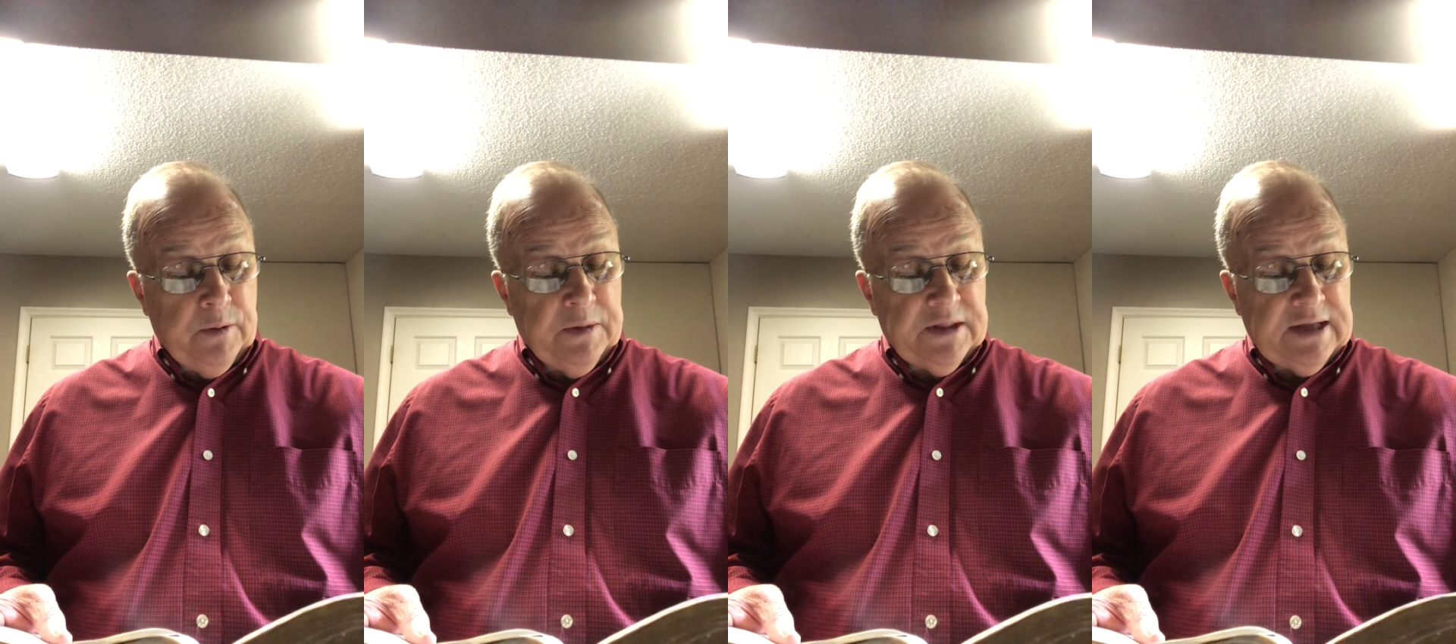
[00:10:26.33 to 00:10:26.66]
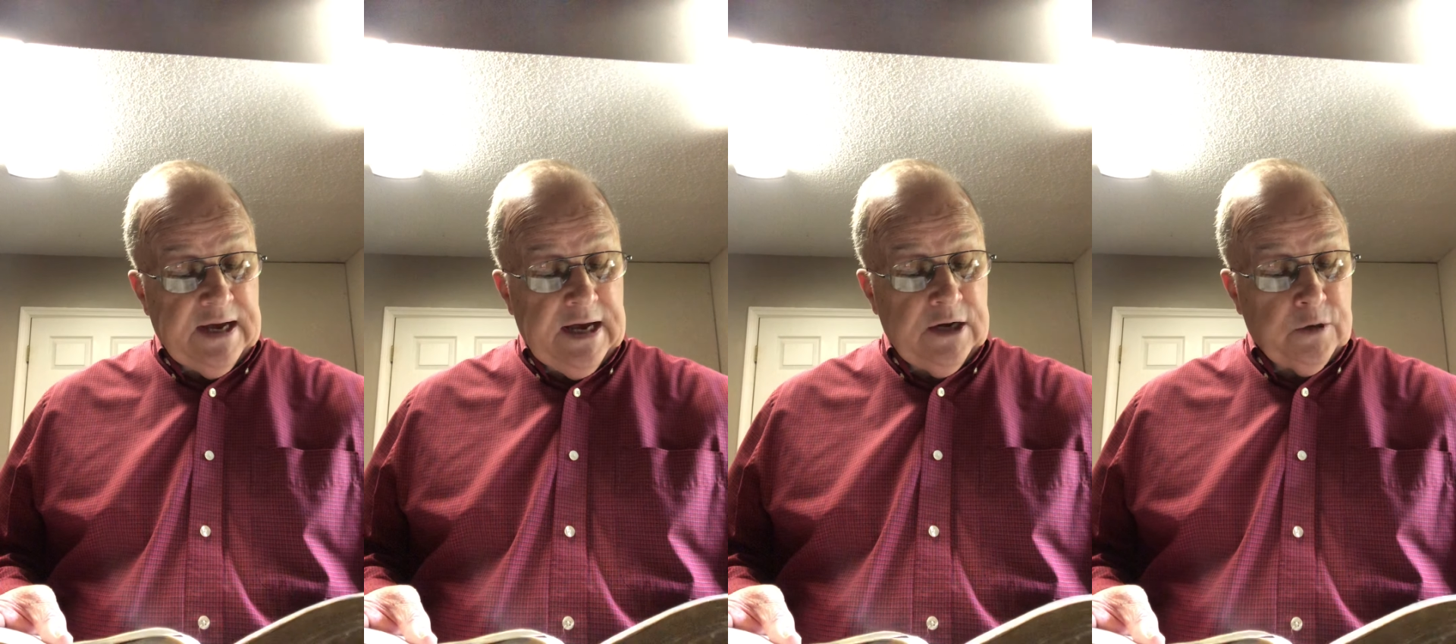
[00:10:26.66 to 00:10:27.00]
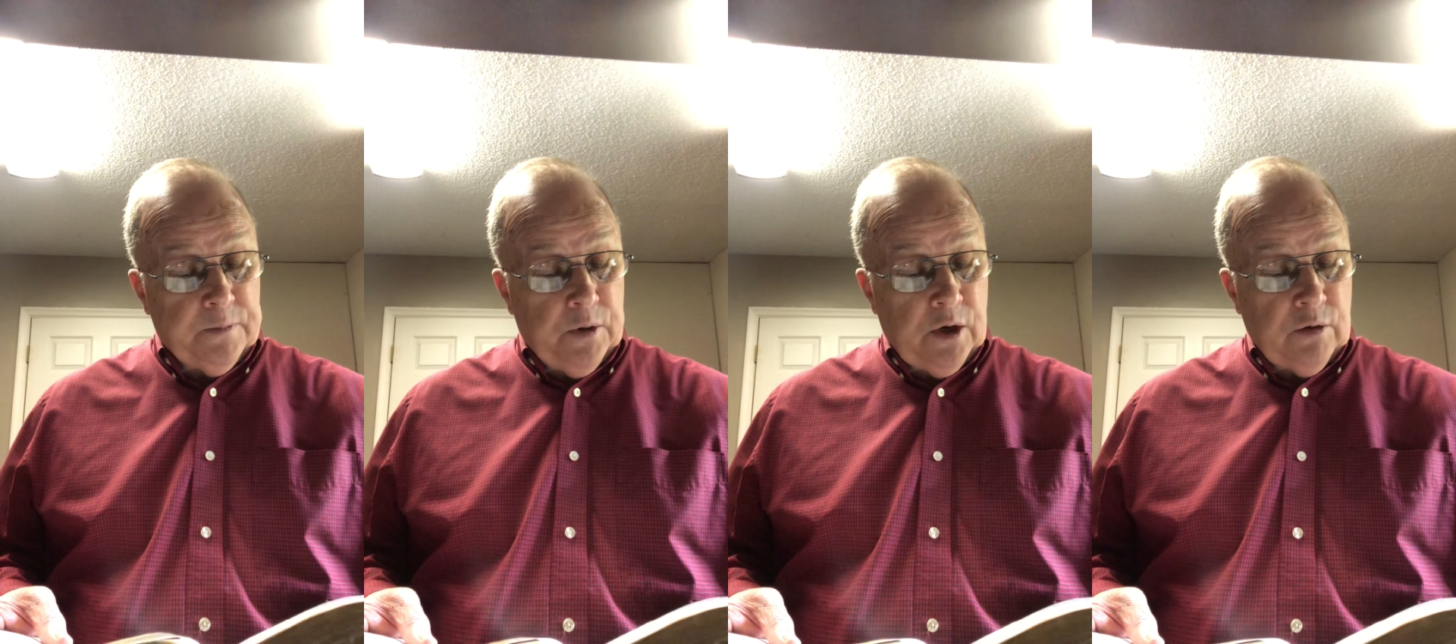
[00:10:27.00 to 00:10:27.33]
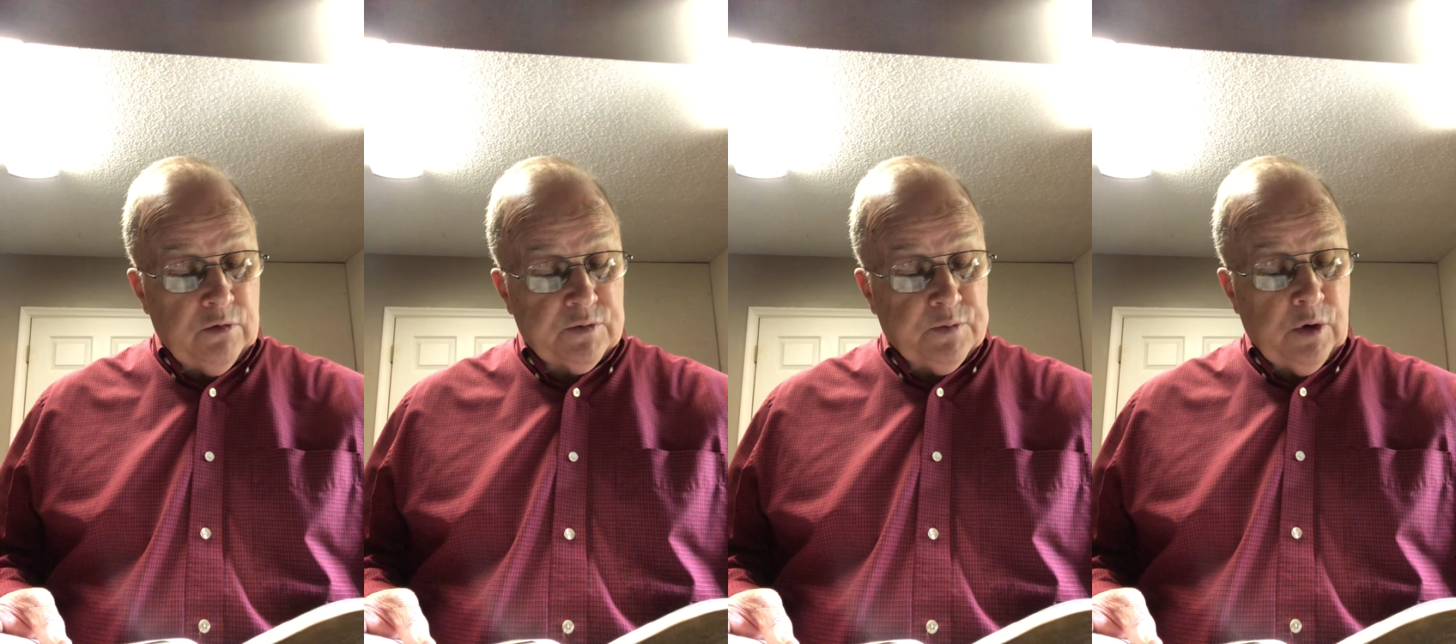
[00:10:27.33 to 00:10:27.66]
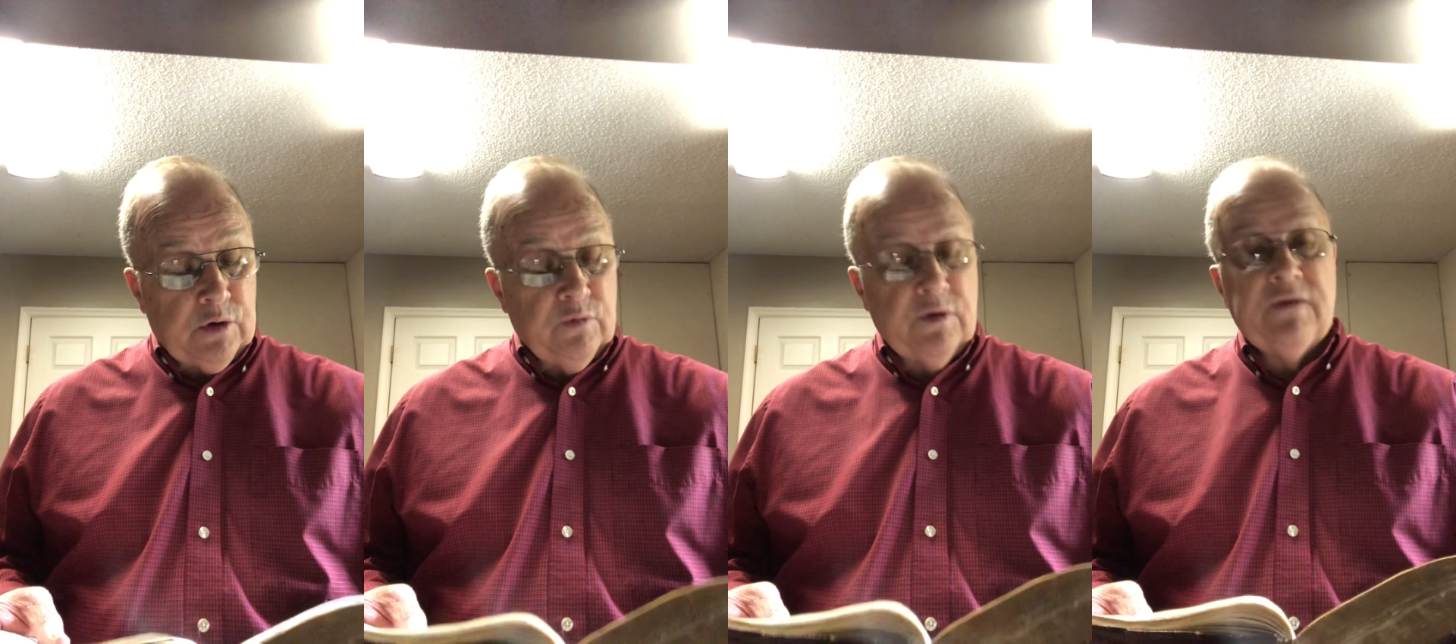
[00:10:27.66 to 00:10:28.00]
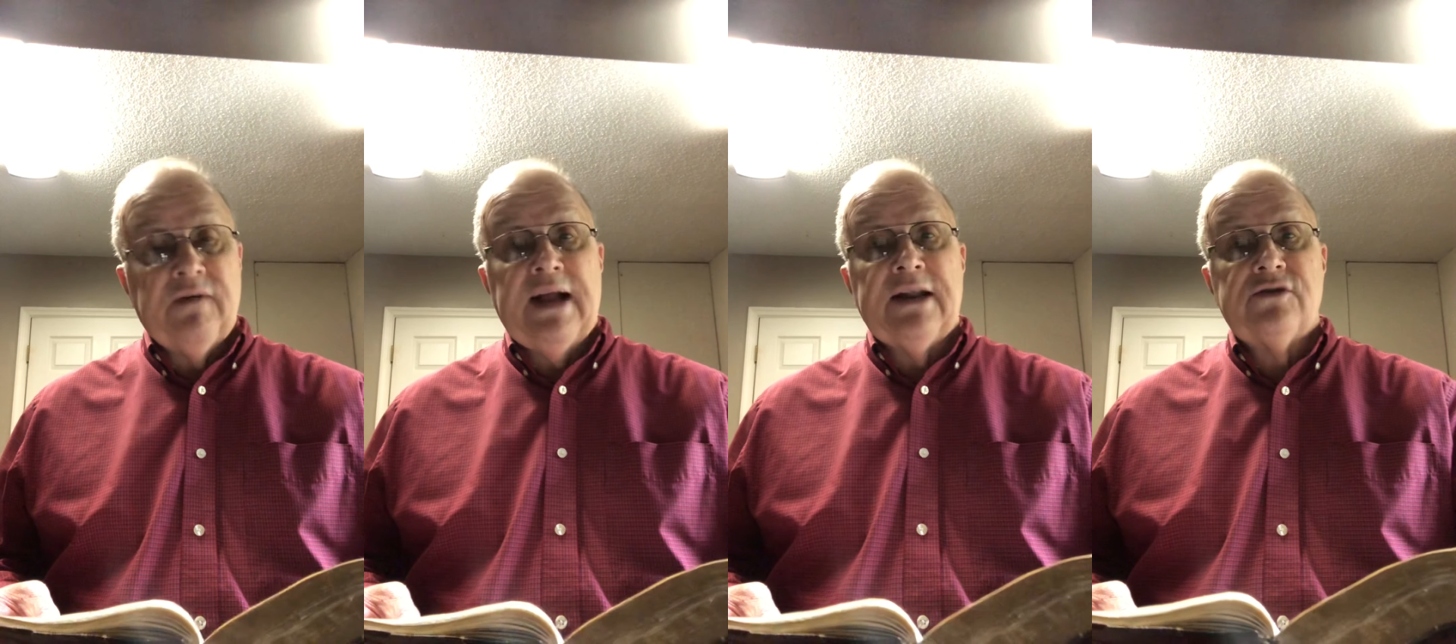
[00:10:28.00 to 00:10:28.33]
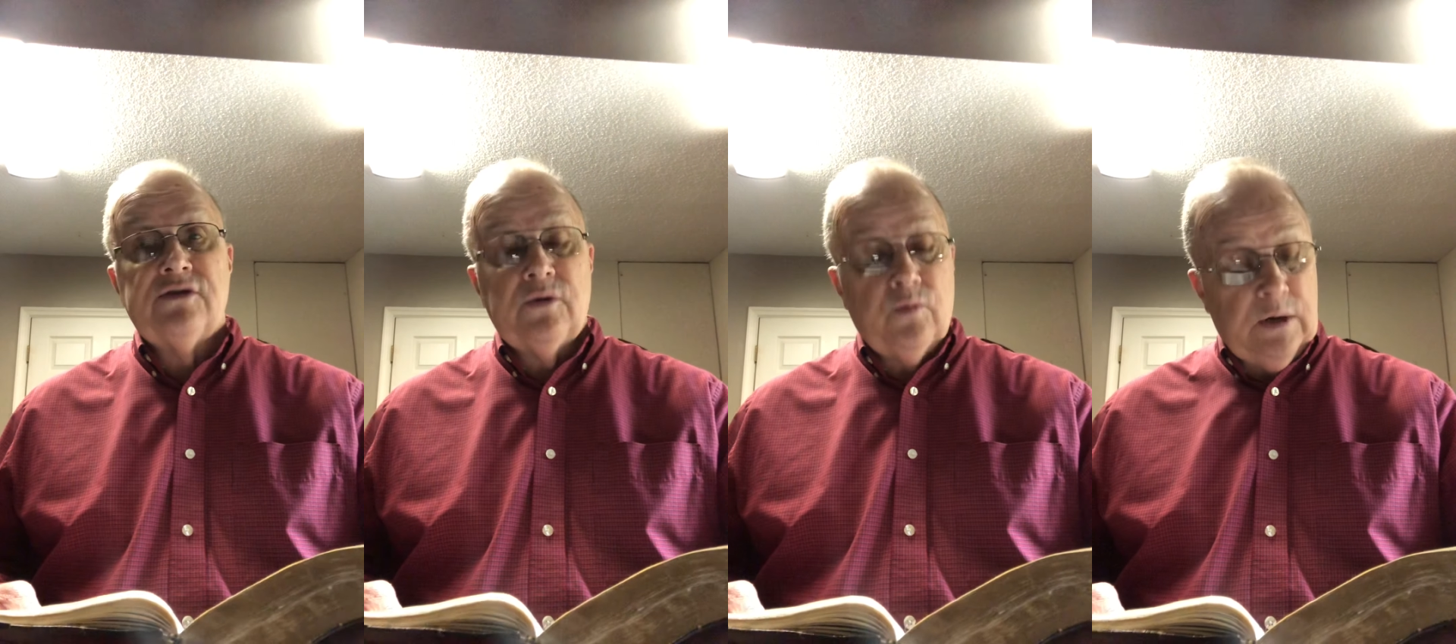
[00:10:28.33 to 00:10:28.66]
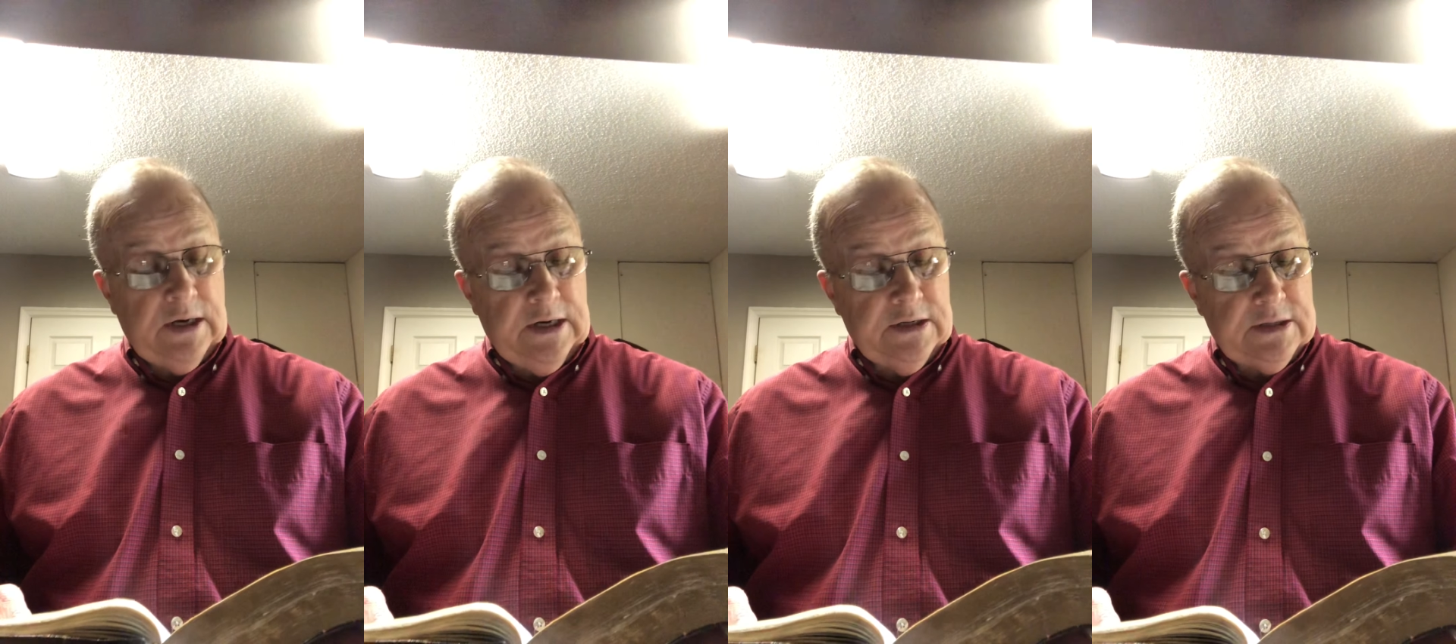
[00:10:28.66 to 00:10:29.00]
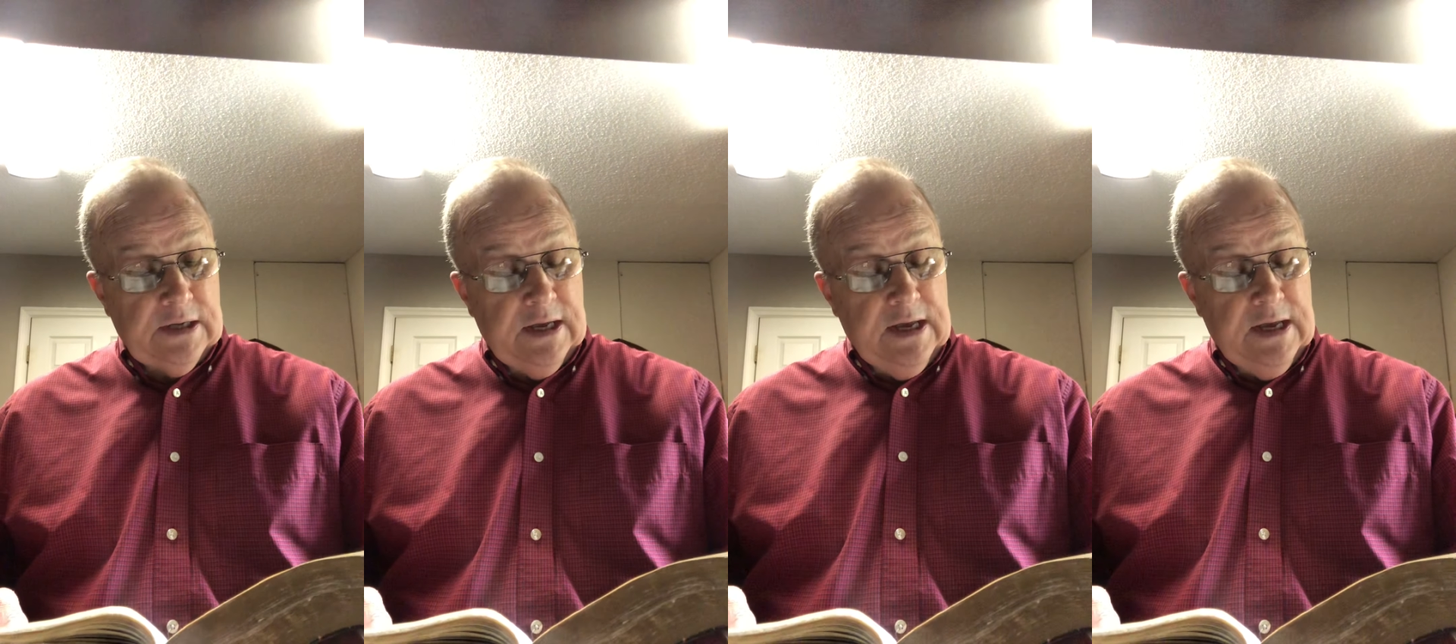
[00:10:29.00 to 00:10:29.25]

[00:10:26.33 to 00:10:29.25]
but the hinder part was broken with the violence of the waves.